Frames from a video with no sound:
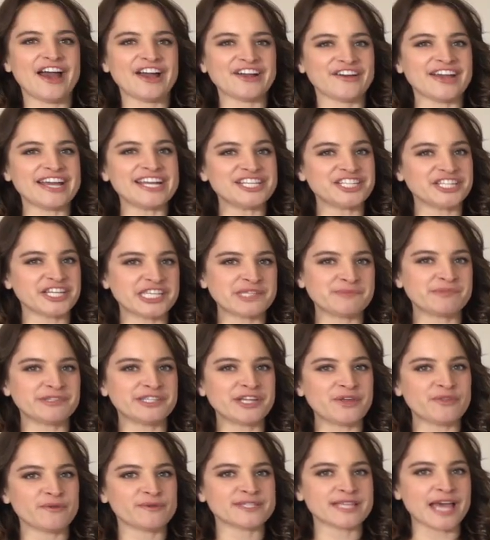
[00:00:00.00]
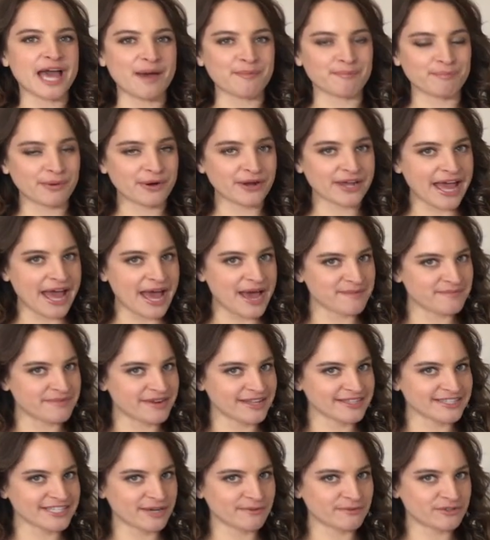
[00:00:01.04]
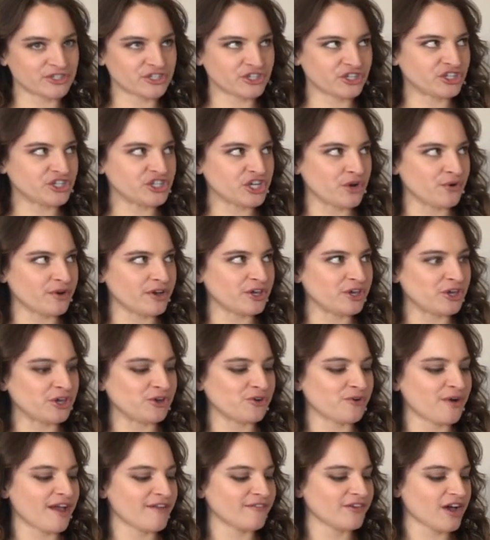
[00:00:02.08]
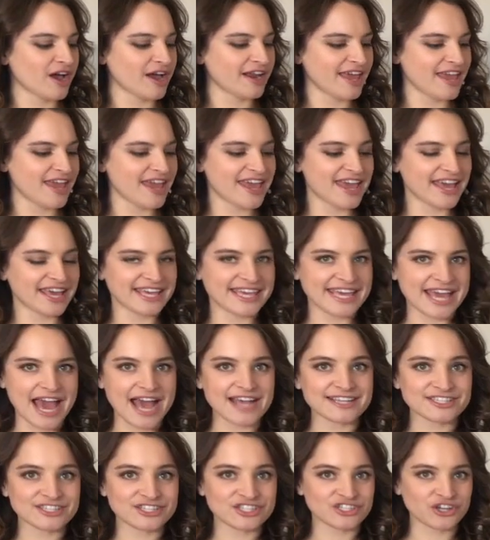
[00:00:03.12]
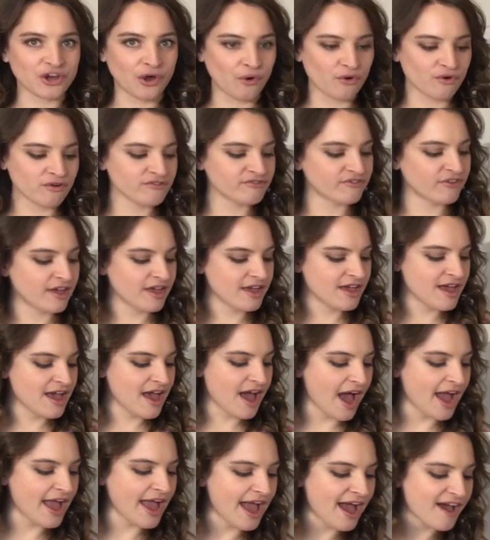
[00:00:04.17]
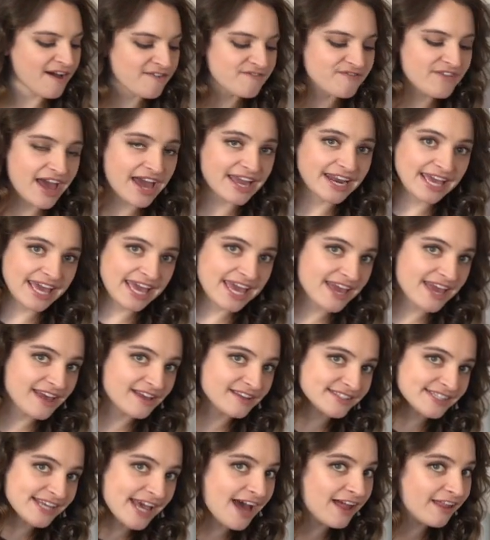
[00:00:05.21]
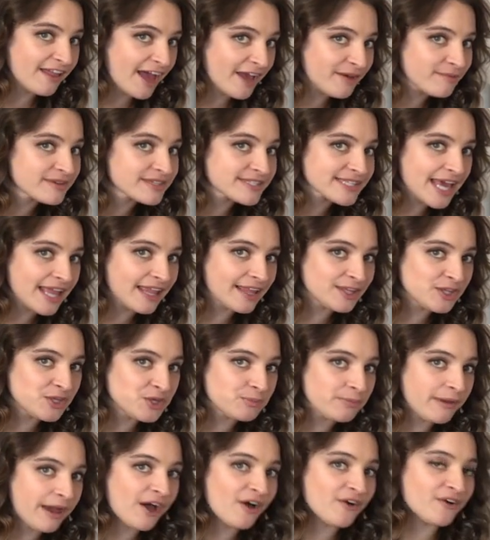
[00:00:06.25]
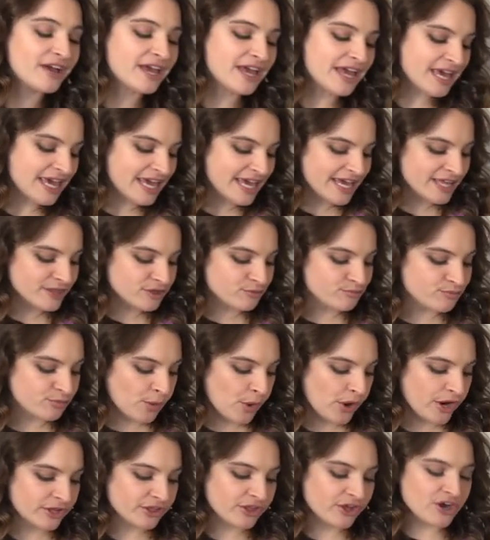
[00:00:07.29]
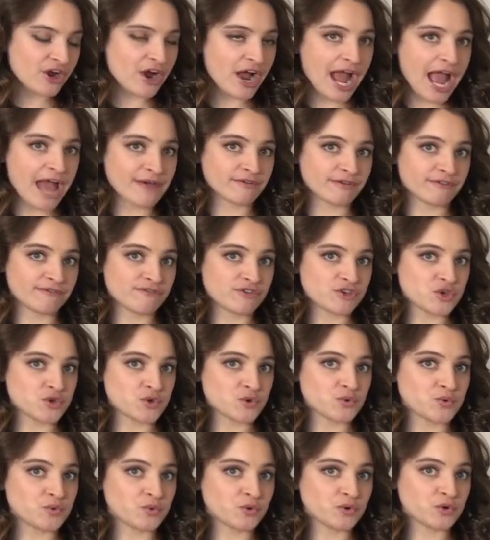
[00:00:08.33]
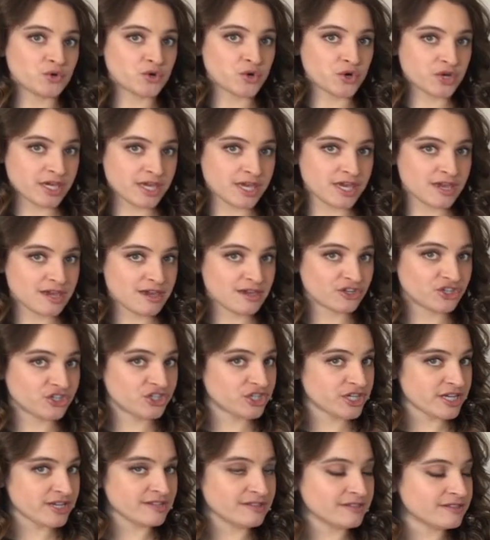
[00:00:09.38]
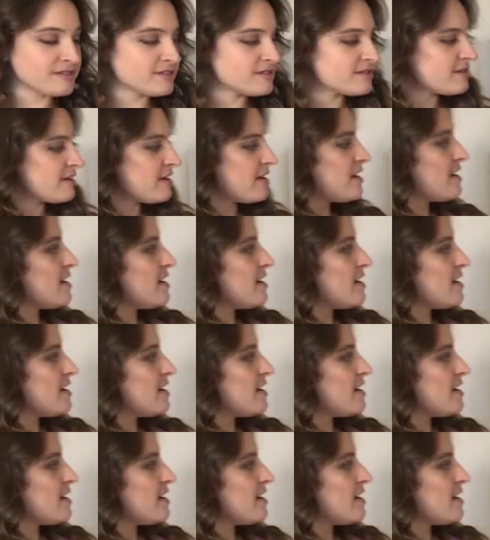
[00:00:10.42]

All right, just below those upper cabinets I was just showing you, I've got a gas stove. I have that hand towel I was telling you about. In the broiler, I have a few cookie sheets.